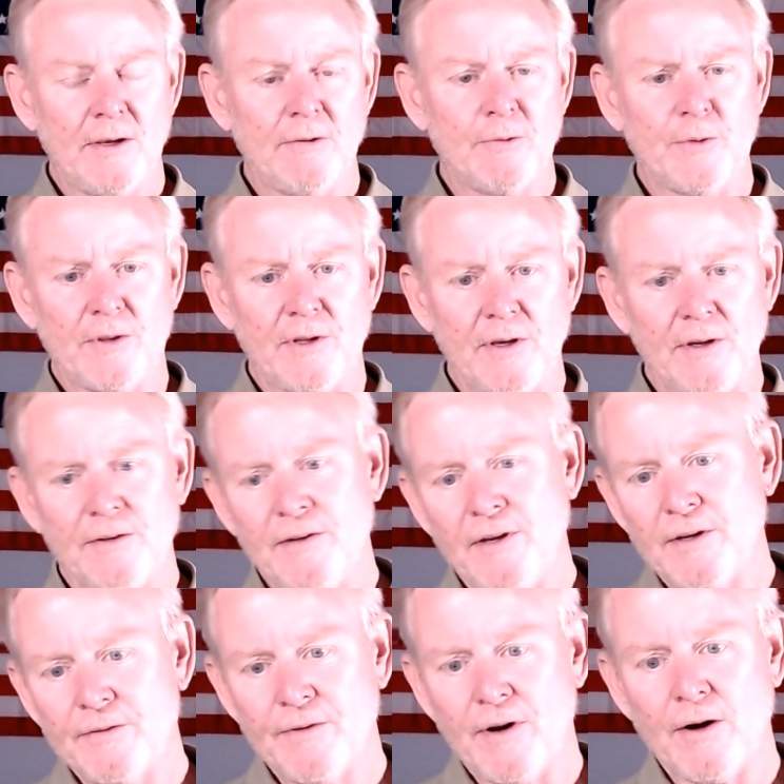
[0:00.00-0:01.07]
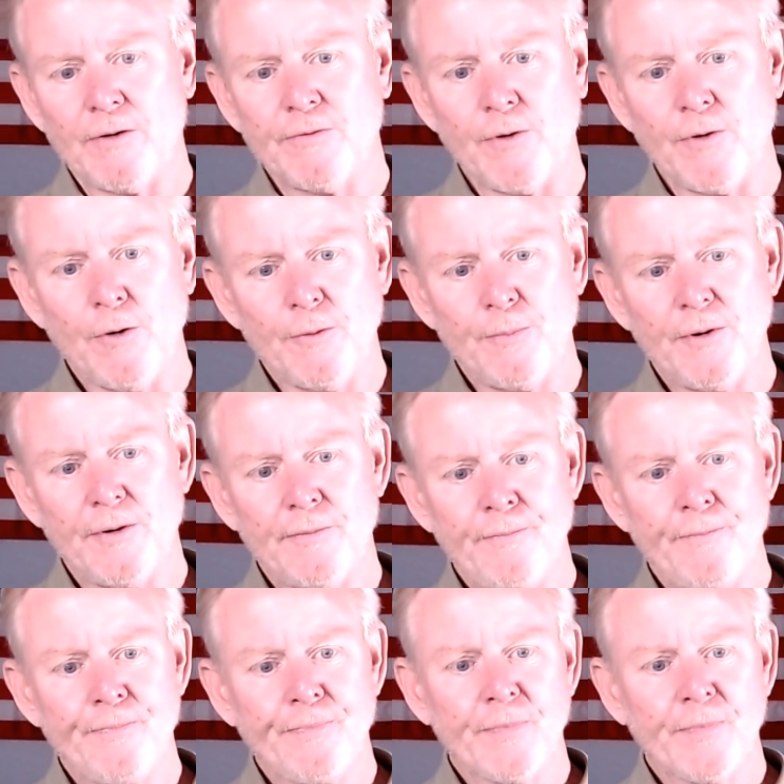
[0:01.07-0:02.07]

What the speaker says: with the intake valve open,